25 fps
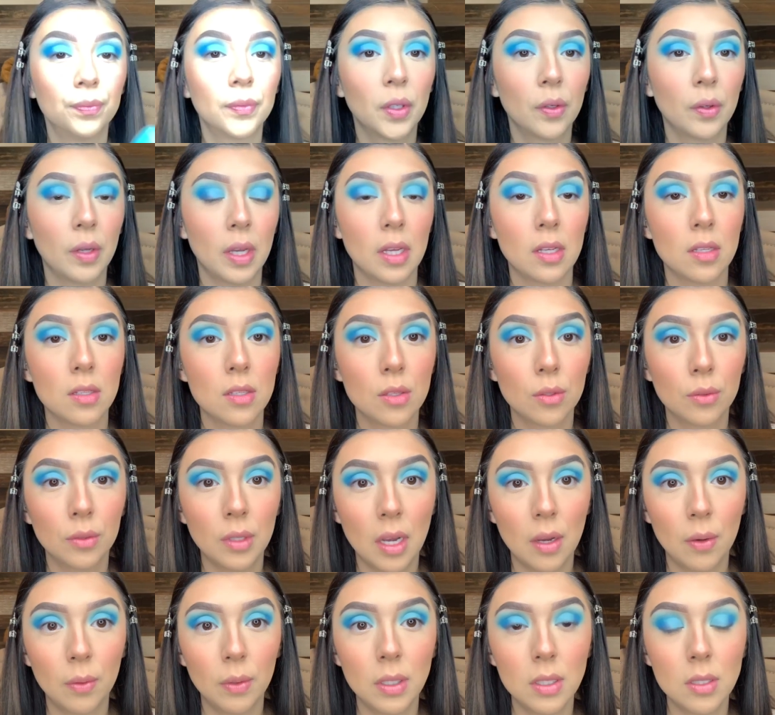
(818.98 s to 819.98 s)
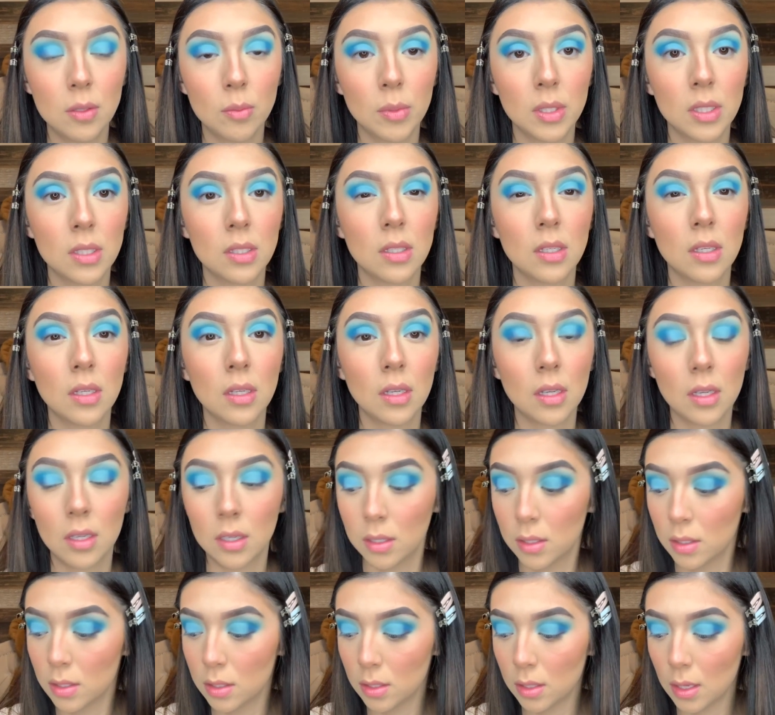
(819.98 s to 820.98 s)
Okay, so now what is missing
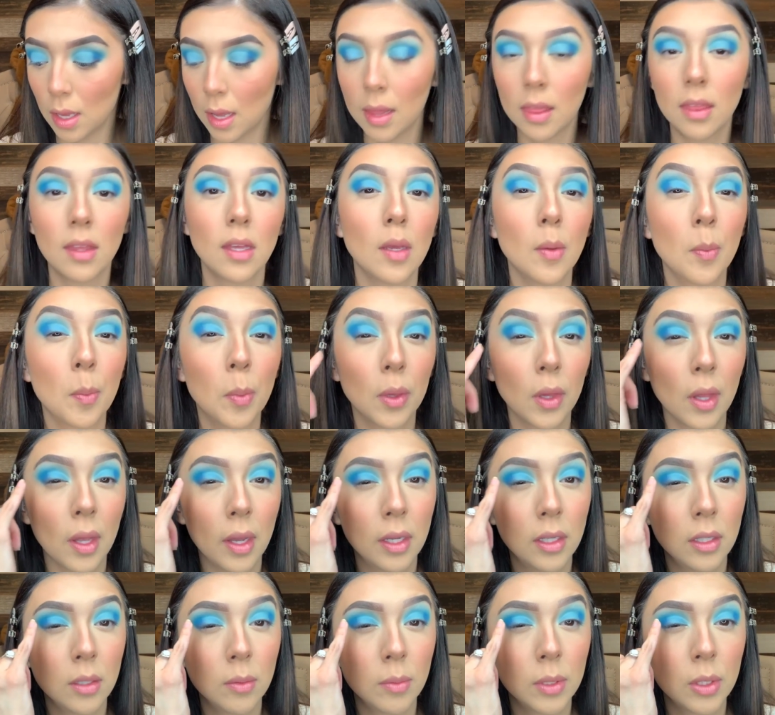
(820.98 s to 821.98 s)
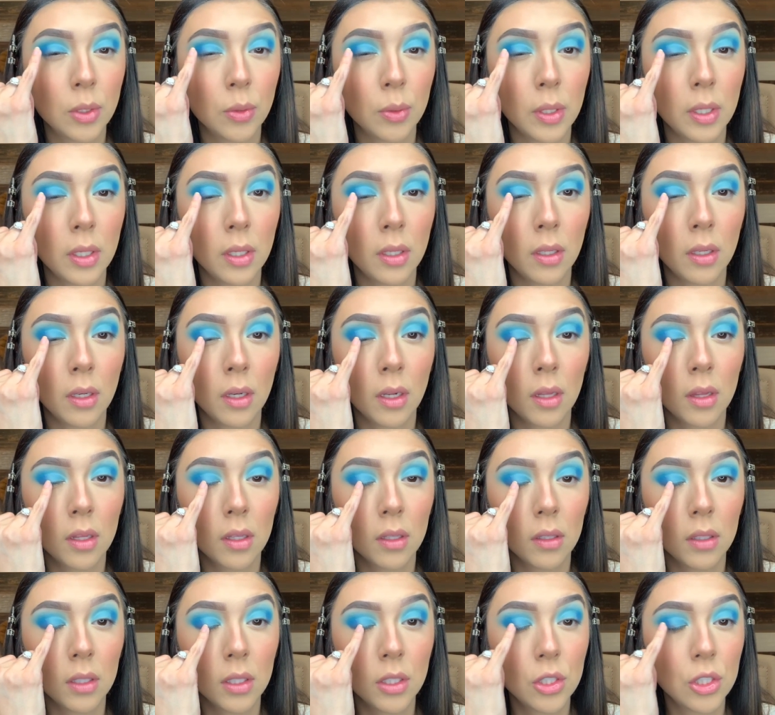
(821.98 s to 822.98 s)
is the blend between the
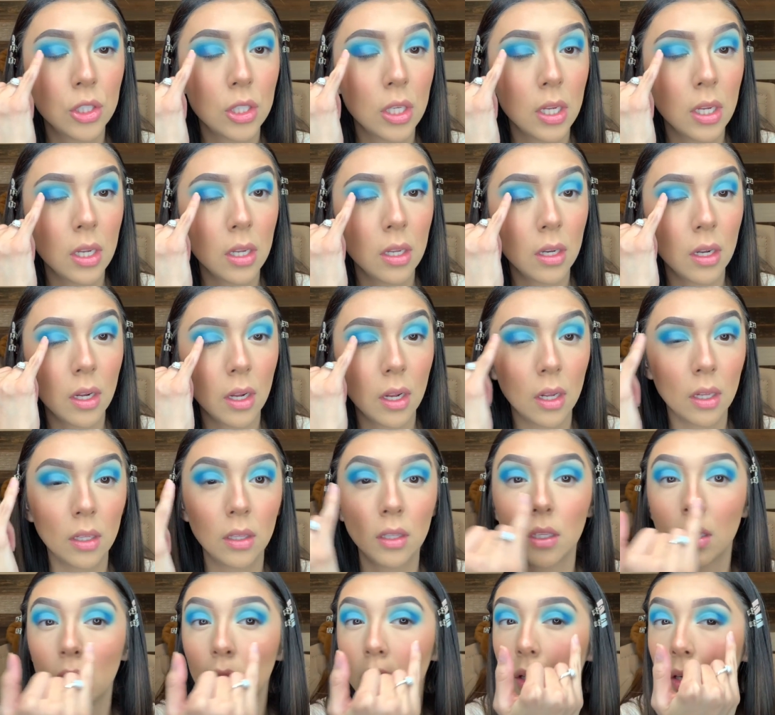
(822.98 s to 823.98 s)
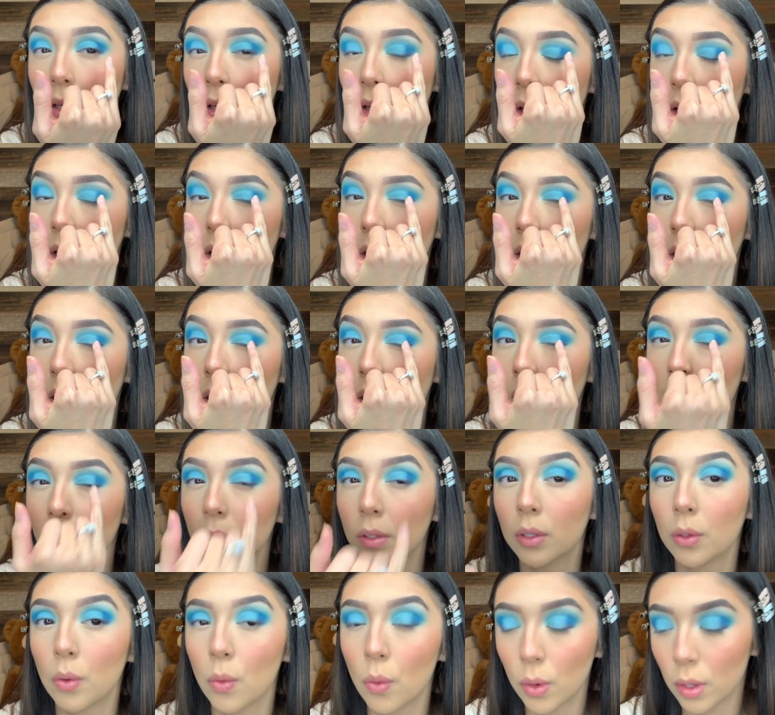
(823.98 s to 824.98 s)
lid shade and the outer
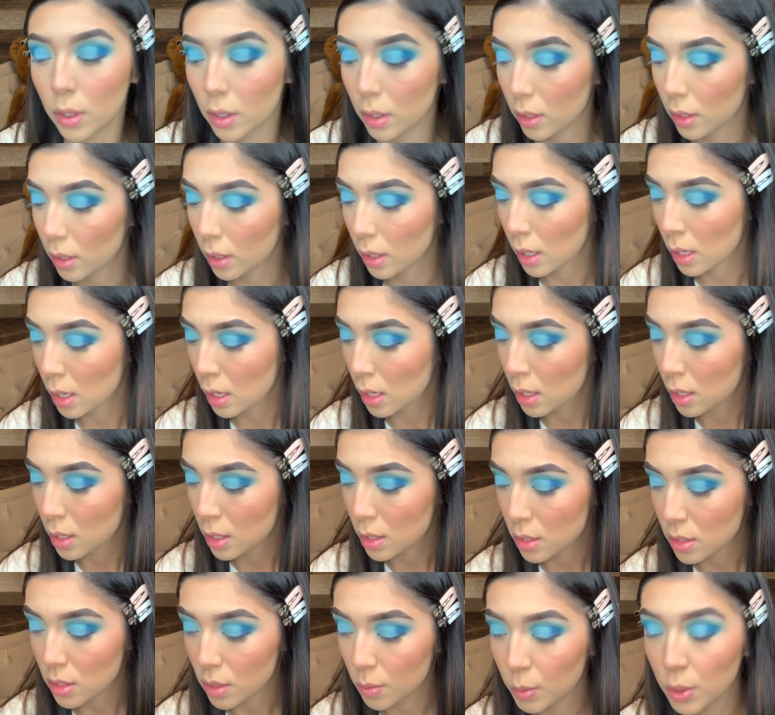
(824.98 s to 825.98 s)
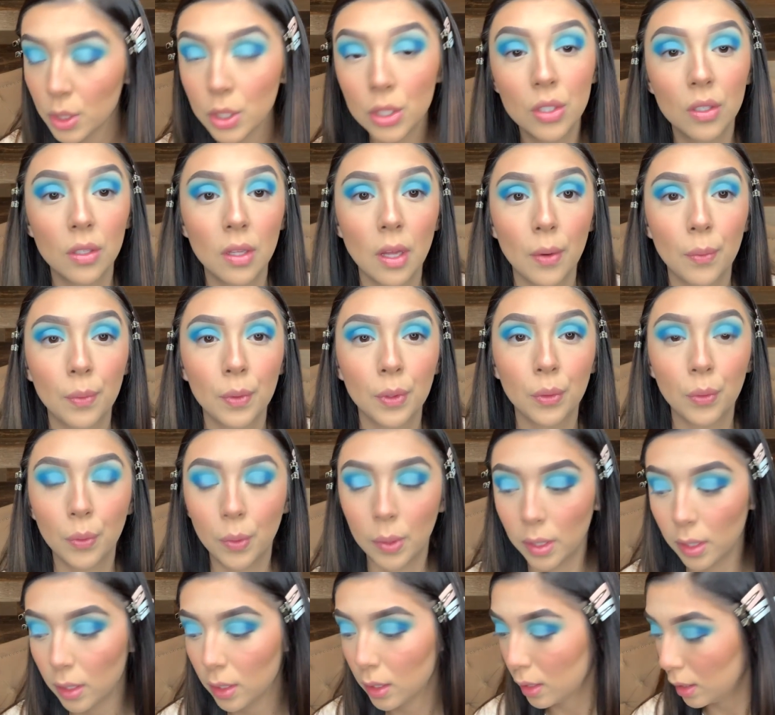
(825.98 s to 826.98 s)
corner. So I'm going to do that real
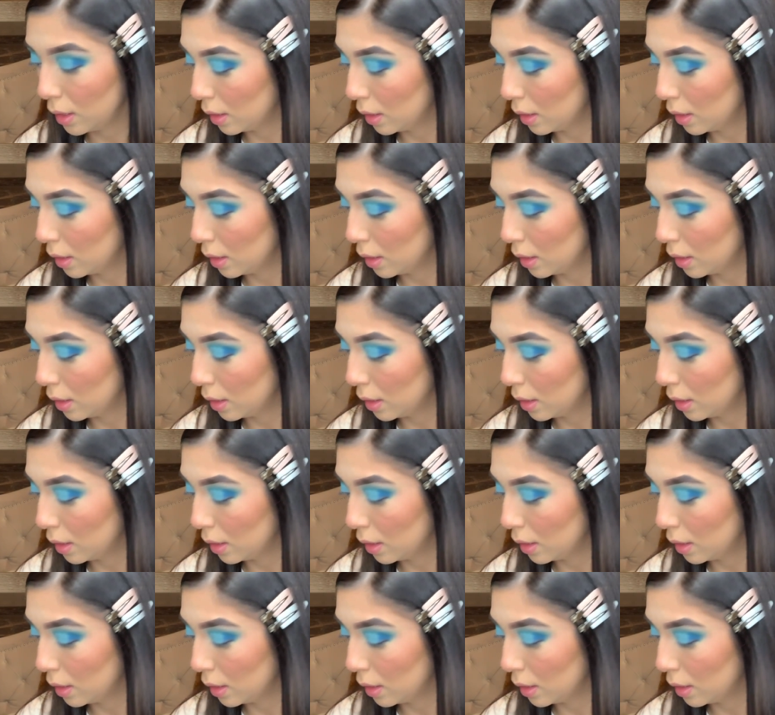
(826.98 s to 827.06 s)
quick.